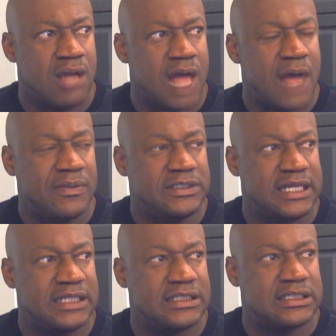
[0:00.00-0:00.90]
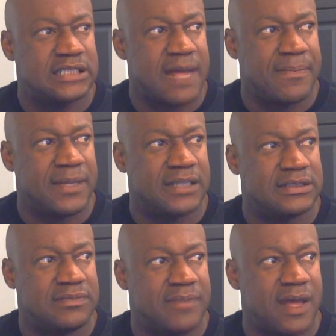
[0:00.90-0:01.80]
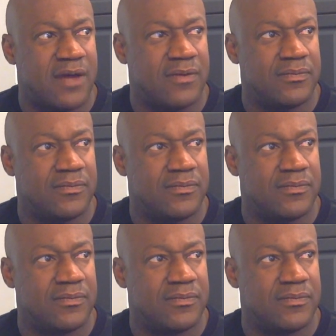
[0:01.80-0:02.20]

would say that this complex is about